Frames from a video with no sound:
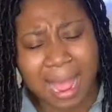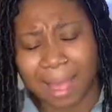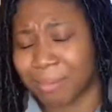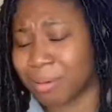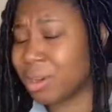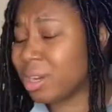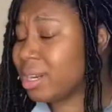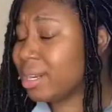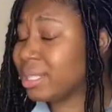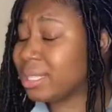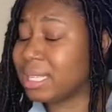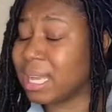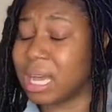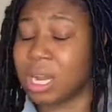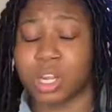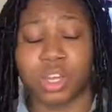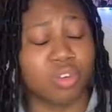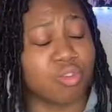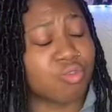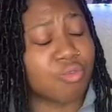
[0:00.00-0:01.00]
I'm gonna tell
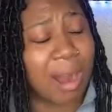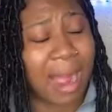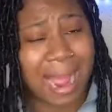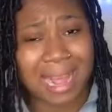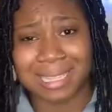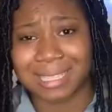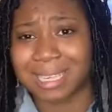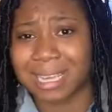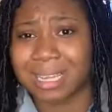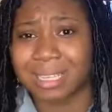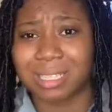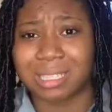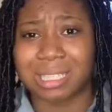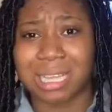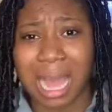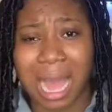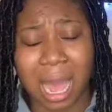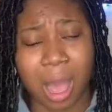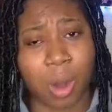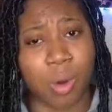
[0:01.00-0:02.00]
you, write it
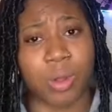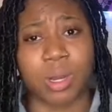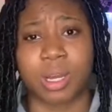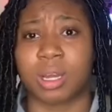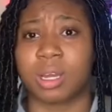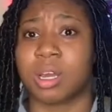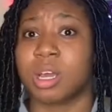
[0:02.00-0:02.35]
down.